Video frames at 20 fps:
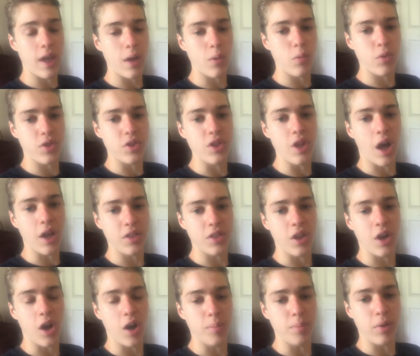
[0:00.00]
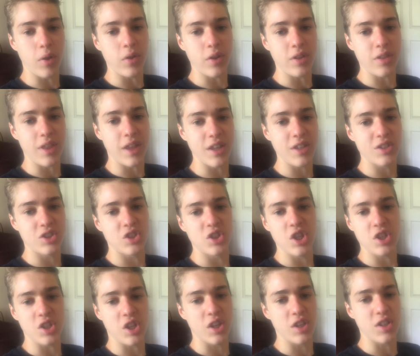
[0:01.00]
again, with not the uploading
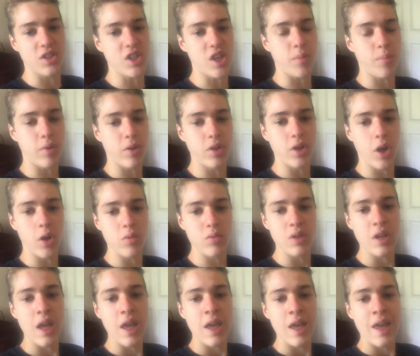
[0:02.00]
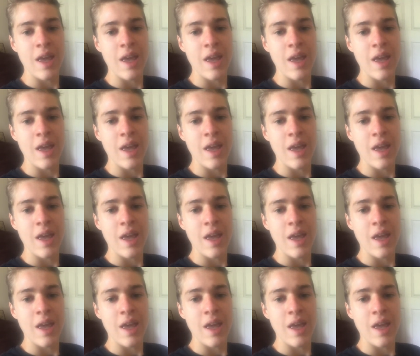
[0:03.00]
thing, just on a separate note,